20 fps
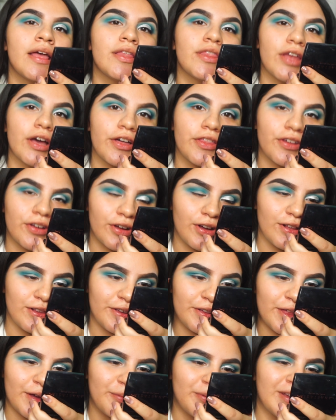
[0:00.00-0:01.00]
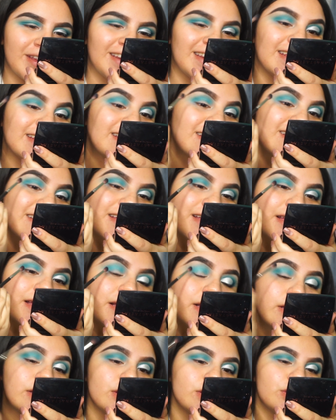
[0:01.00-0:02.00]
other color that we need.
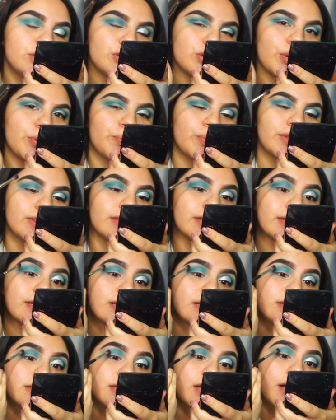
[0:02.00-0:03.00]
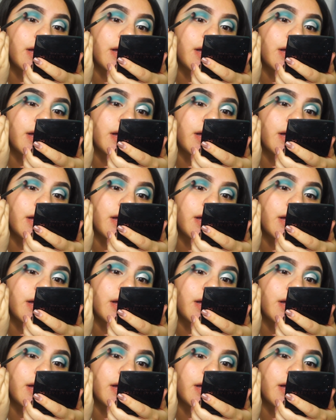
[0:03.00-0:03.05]
So with this,